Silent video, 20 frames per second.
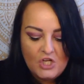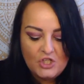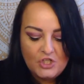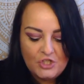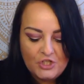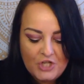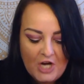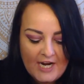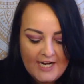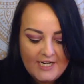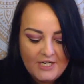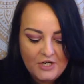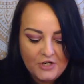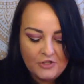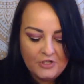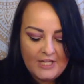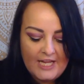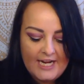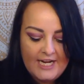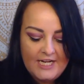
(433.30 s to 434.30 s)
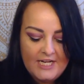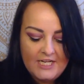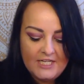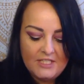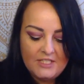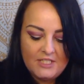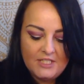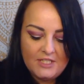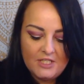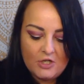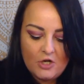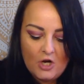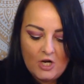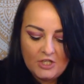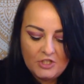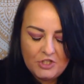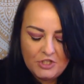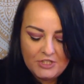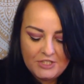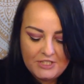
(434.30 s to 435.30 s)
Shine your light into the
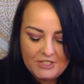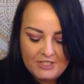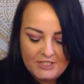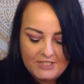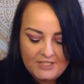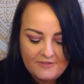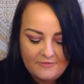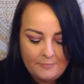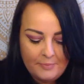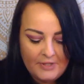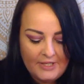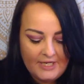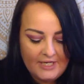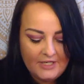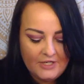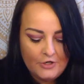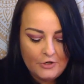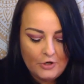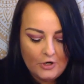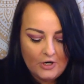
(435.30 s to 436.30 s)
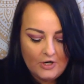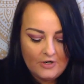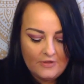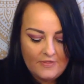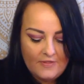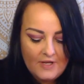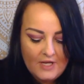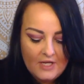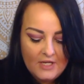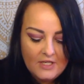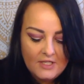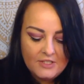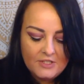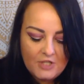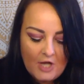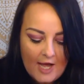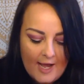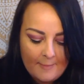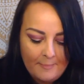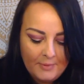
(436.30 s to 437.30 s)
consciousness of planet Earth,
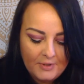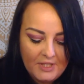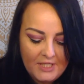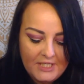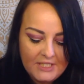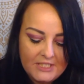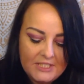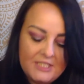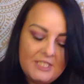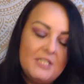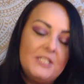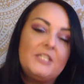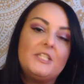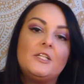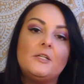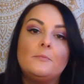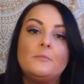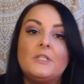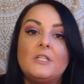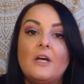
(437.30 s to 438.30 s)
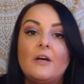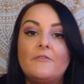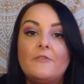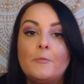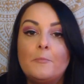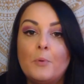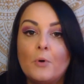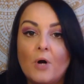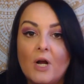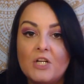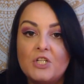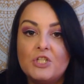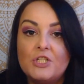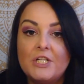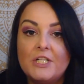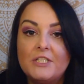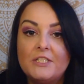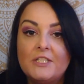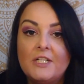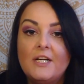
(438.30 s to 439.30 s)
toppling systems of
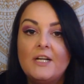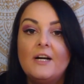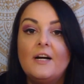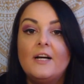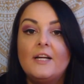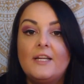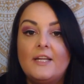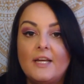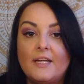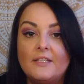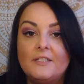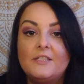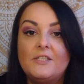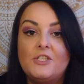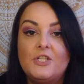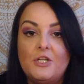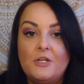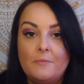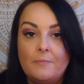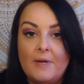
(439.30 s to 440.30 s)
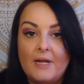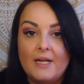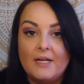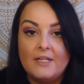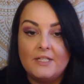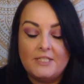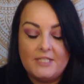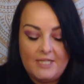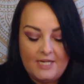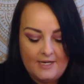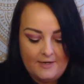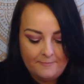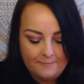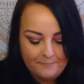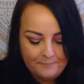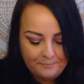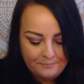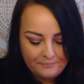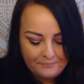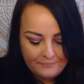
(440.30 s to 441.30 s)
oppression against humanity.
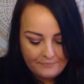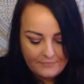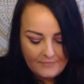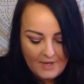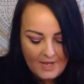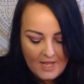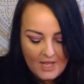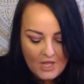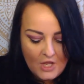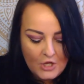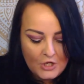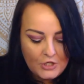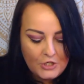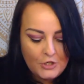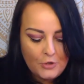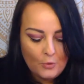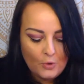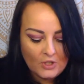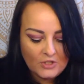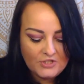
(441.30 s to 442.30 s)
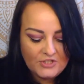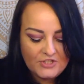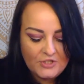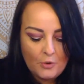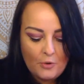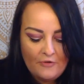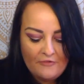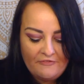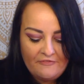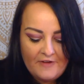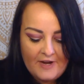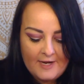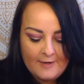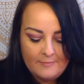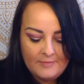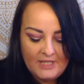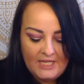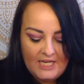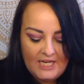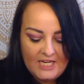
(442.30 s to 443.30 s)
Your soul
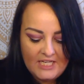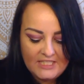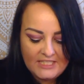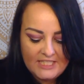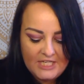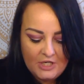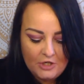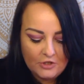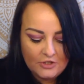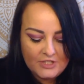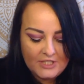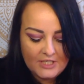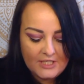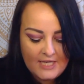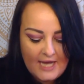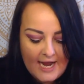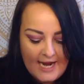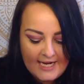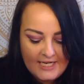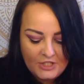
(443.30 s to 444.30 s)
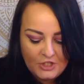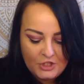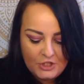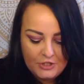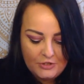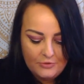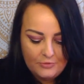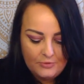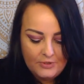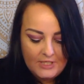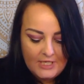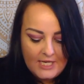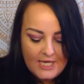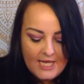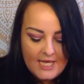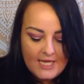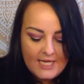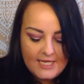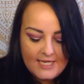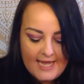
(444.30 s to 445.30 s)
family is here to guide you.
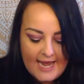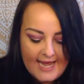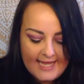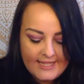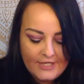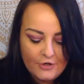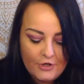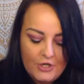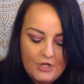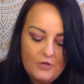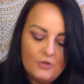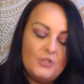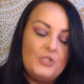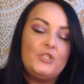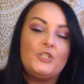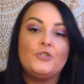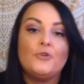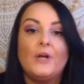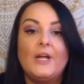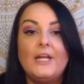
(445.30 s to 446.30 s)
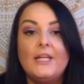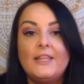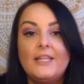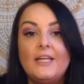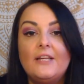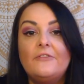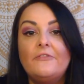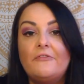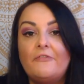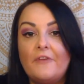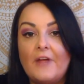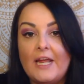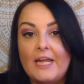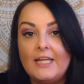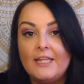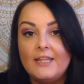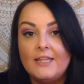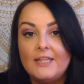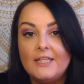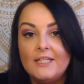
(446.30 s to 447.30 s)
Gather your strength and
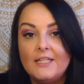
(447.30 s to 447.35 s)
faith.